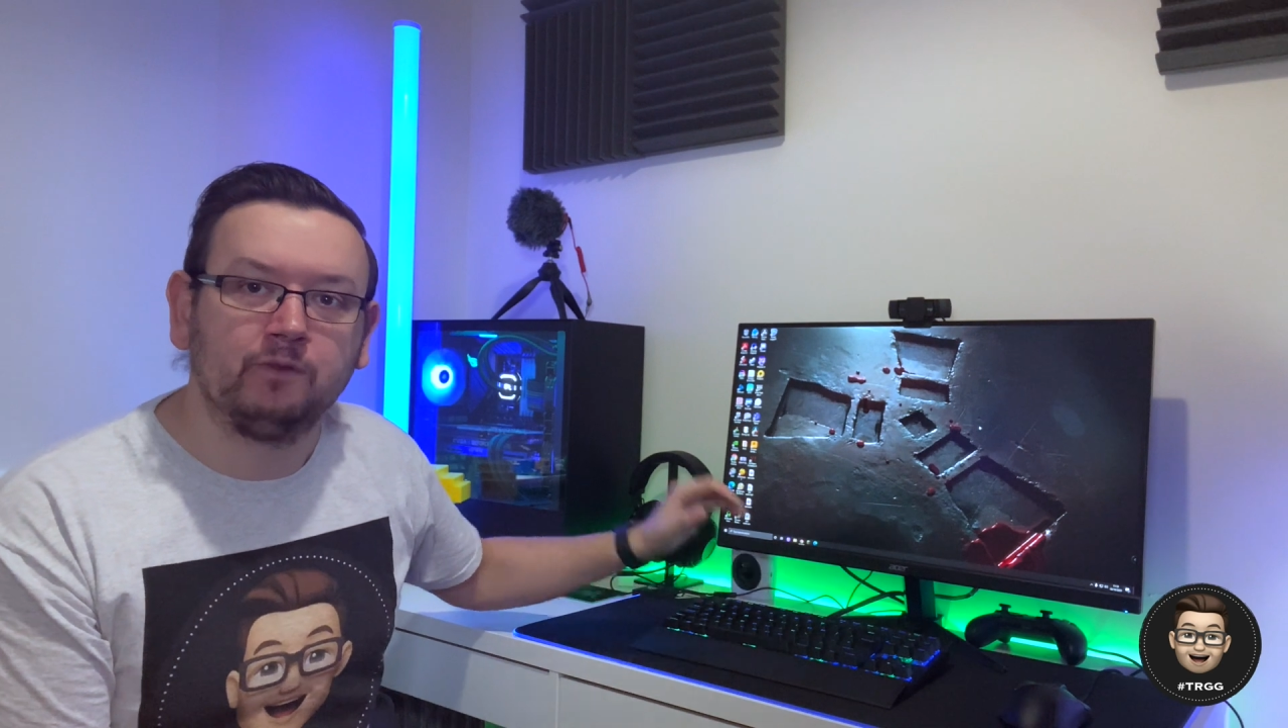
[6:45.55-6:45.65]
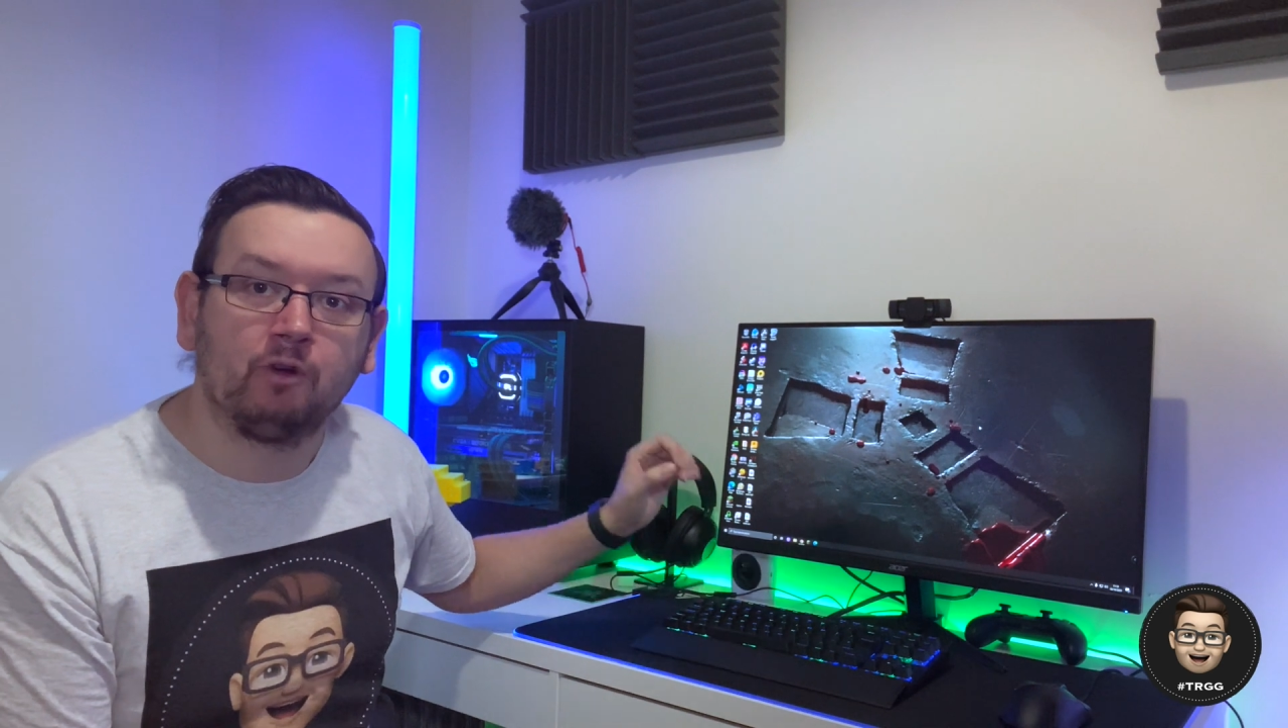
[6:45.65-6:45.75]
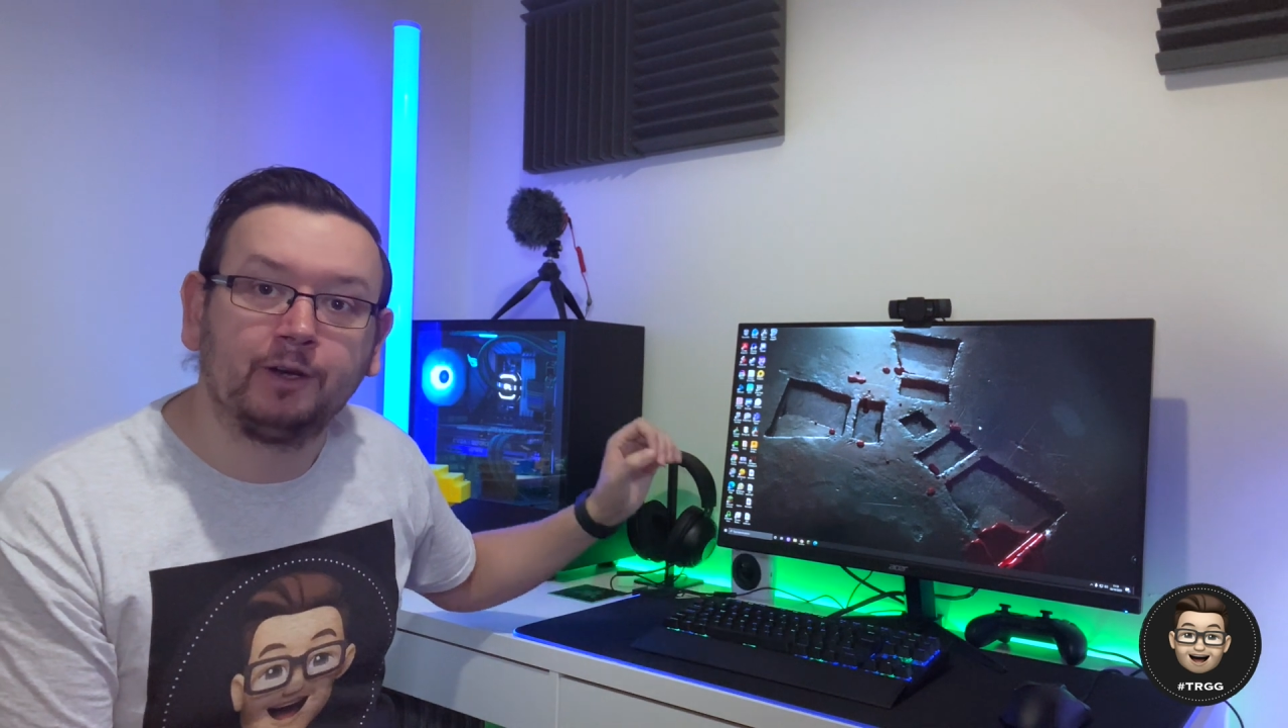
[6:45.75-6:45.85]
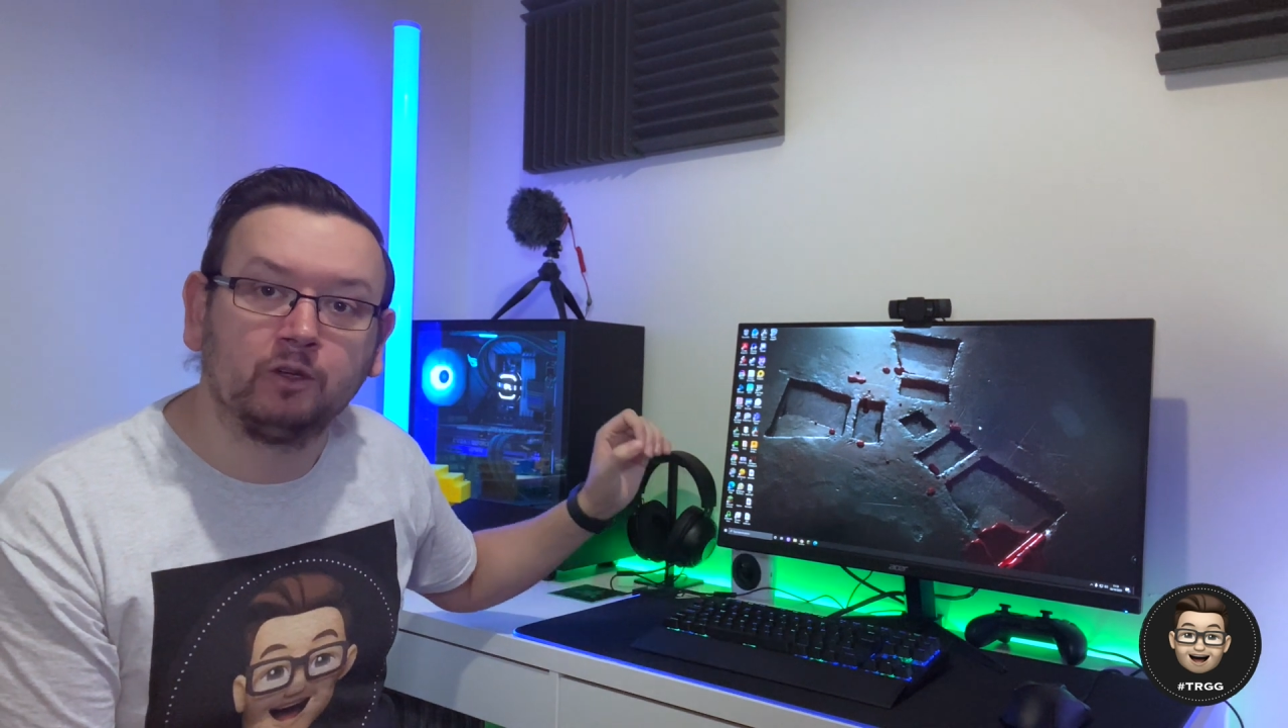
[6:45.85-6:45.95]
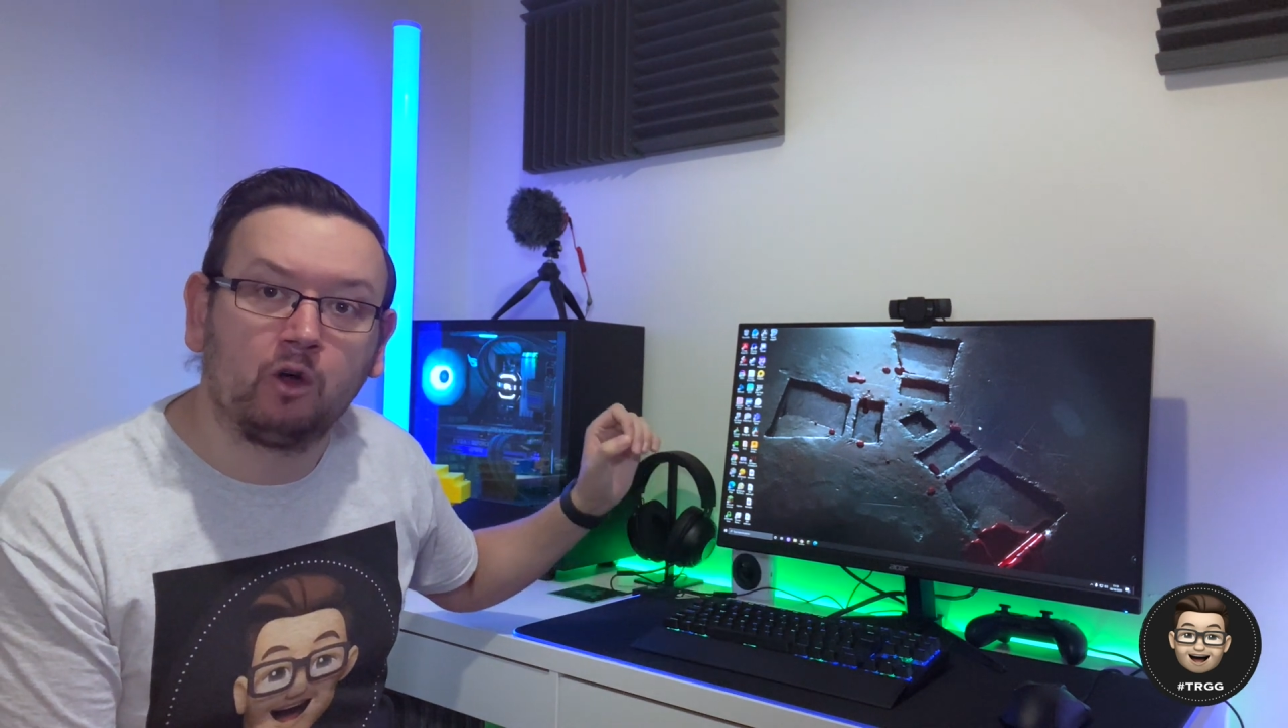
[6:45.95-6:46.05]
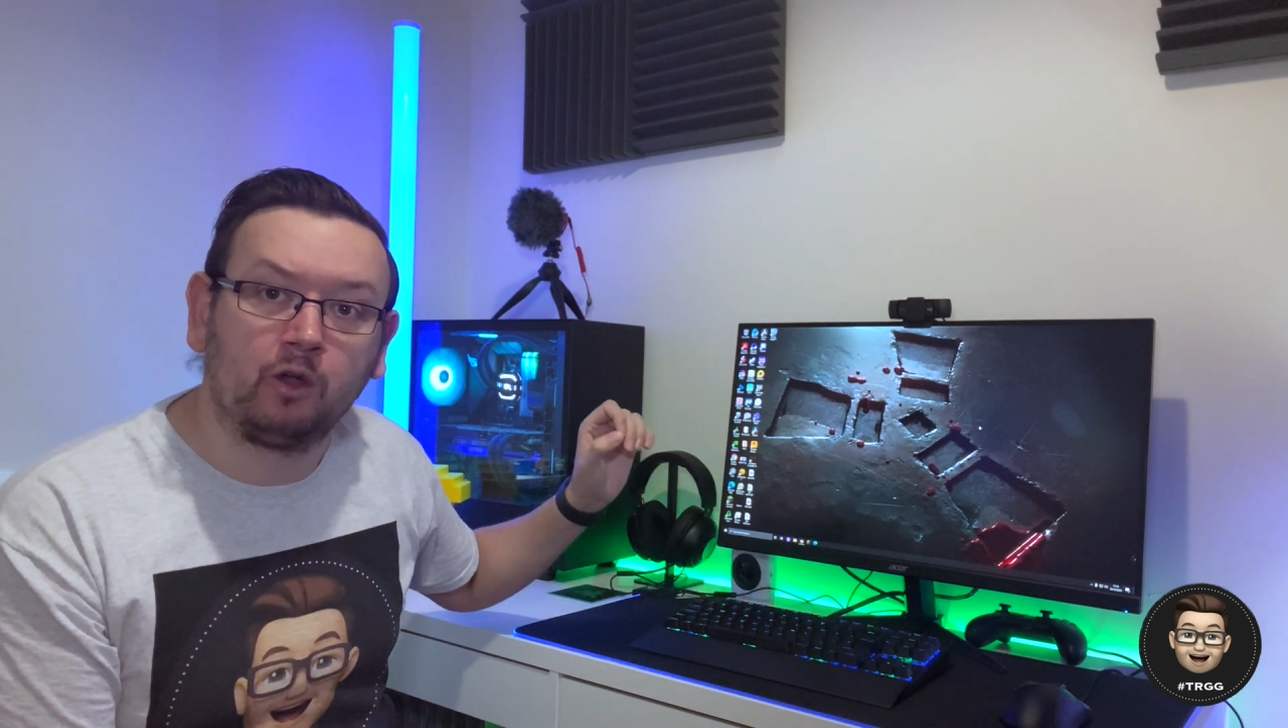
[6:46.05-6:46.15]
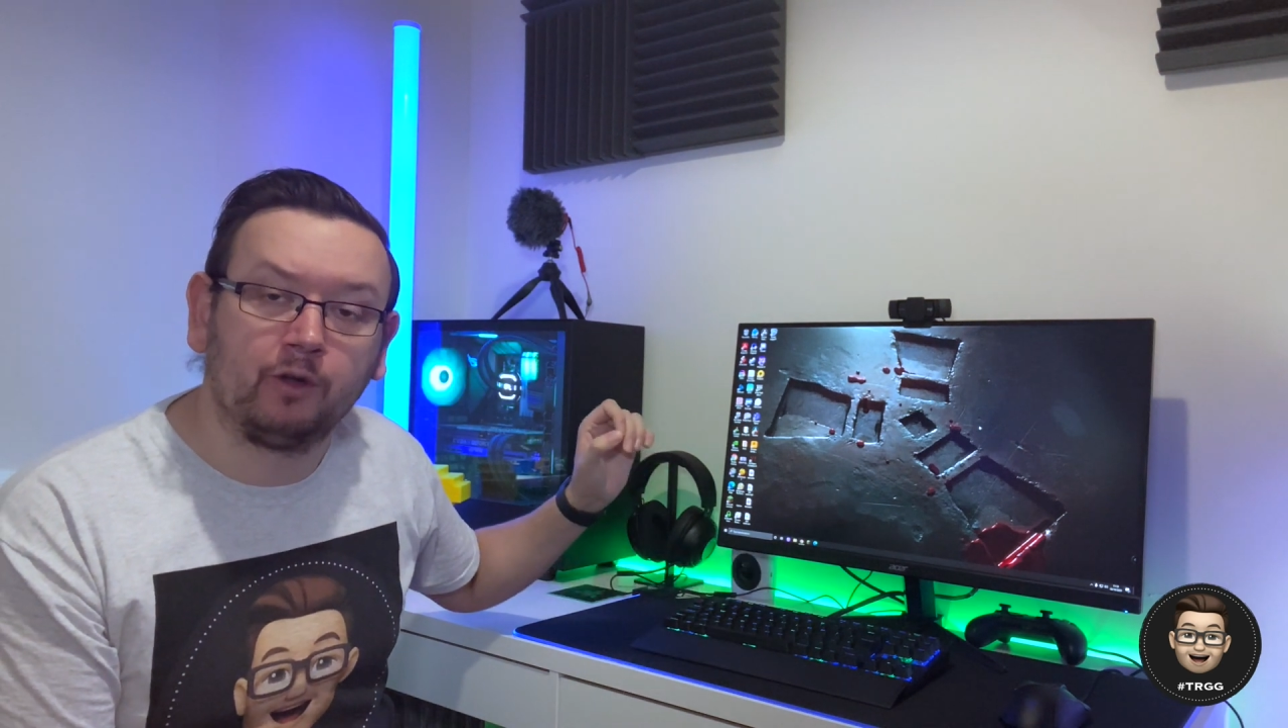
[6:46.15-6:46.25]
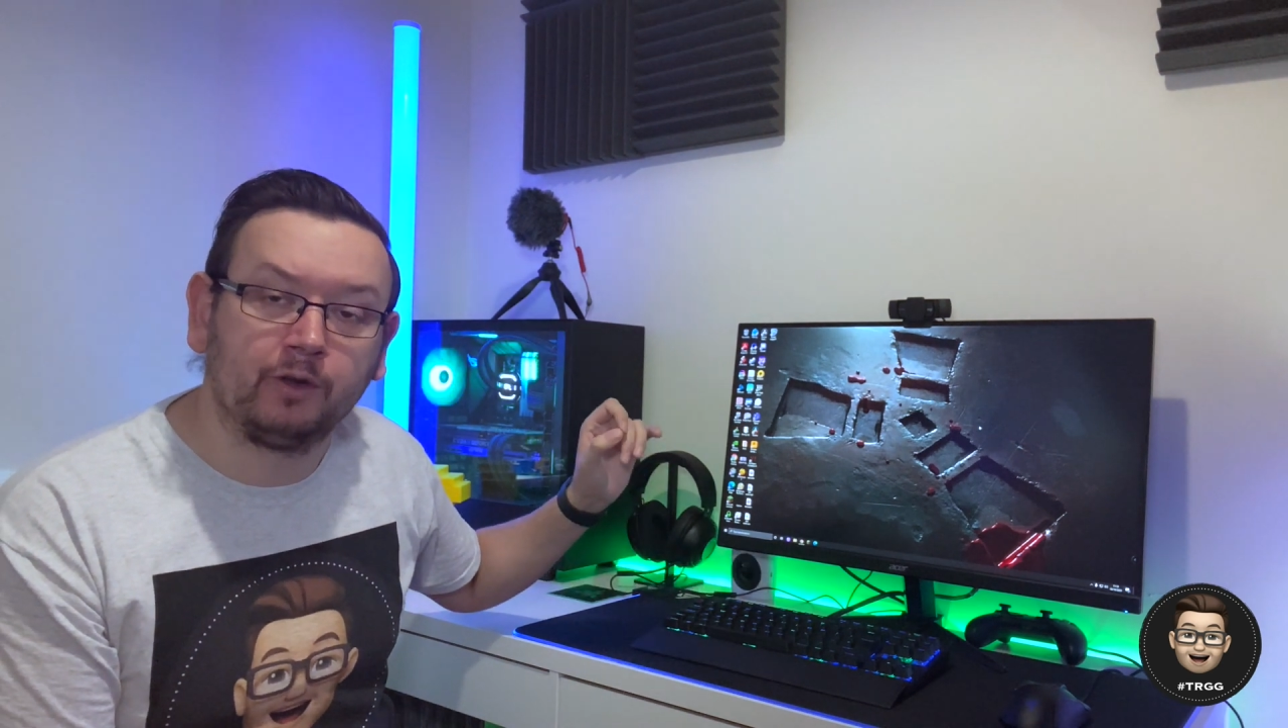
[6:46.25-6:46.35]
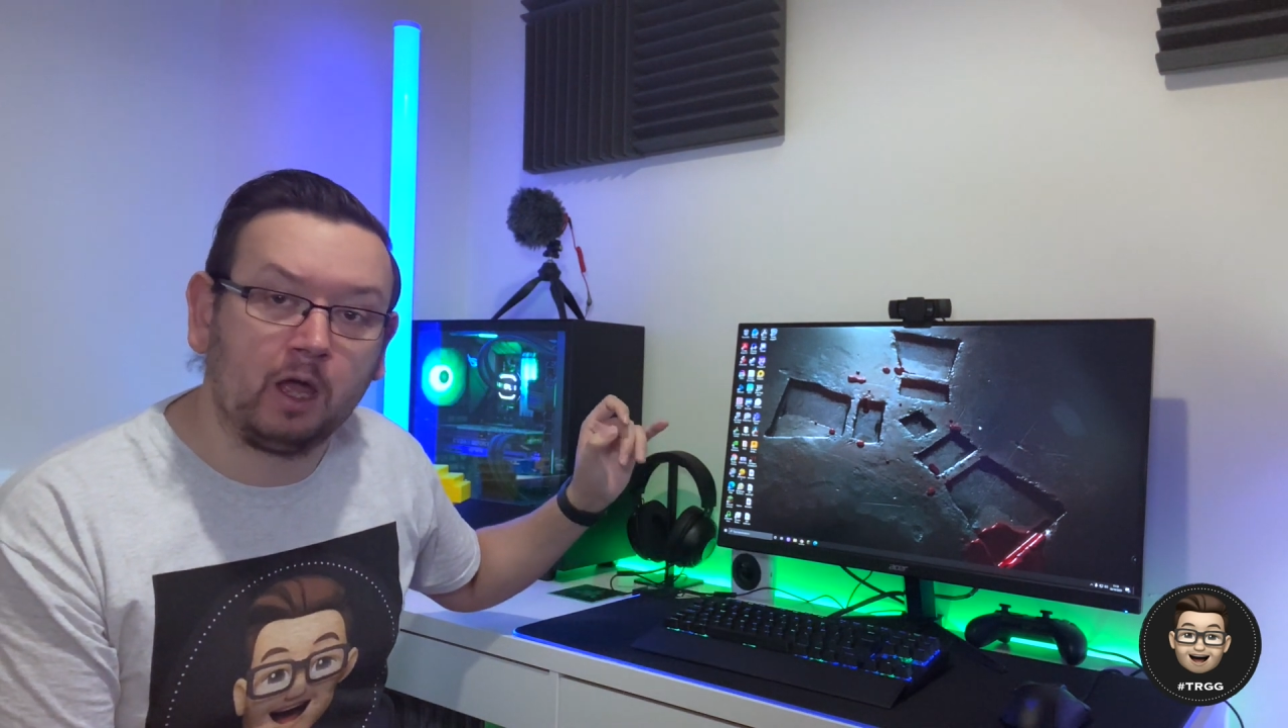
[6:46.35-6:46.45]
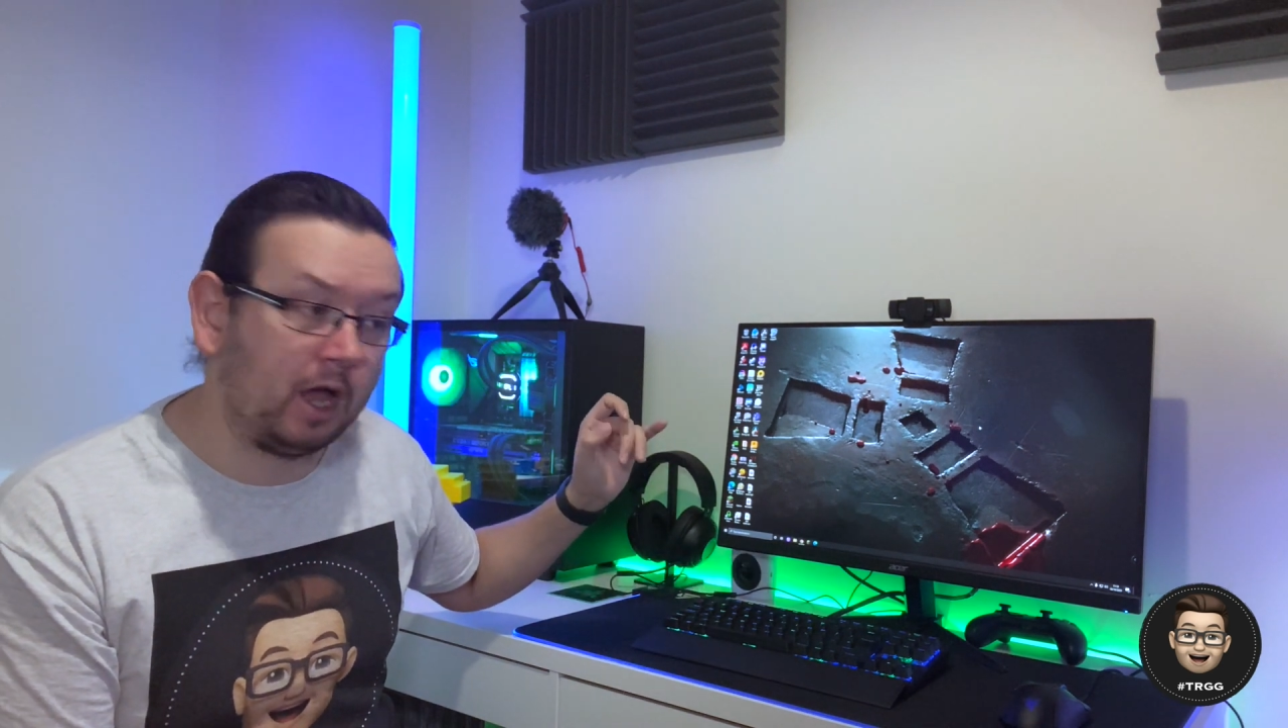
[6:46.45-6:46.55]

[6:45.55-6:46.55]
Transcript: running on